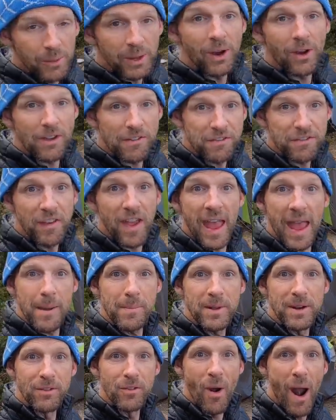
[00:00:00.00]
We got a fair
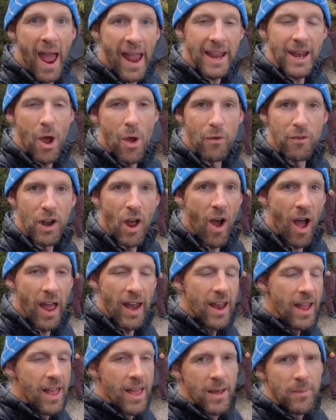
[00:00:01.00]
bit of rain
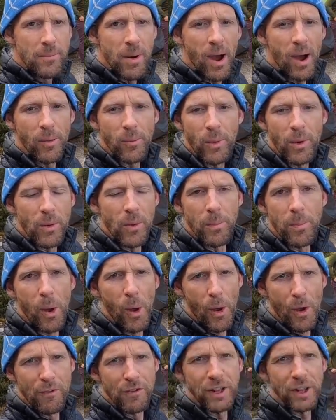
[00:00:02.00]
overnight, but we were
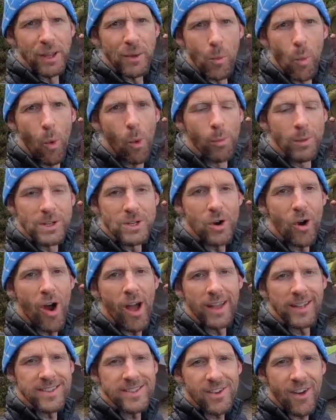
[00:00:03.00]
perfectly warm and
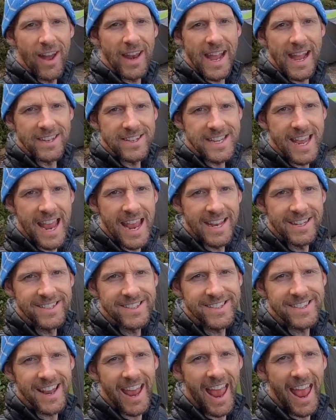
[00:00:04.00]
dry inside our
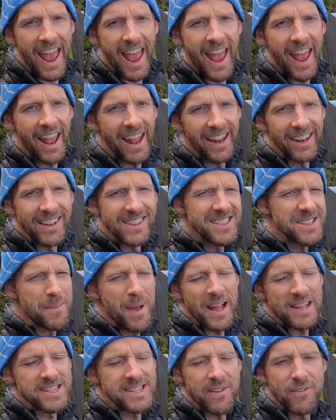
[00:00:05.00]
tent. And it's
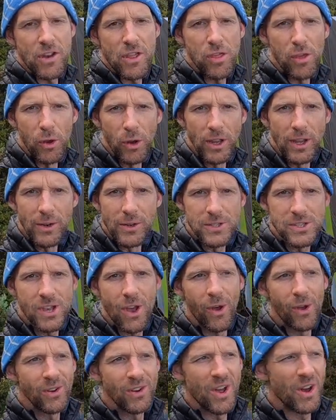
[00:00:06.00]
about 7:30 or
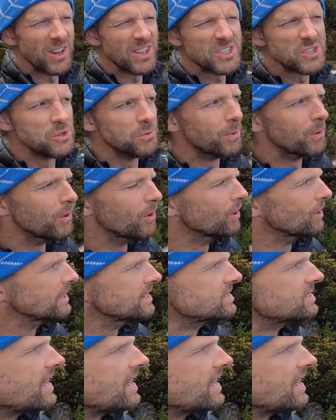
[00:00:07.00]
so, not a super early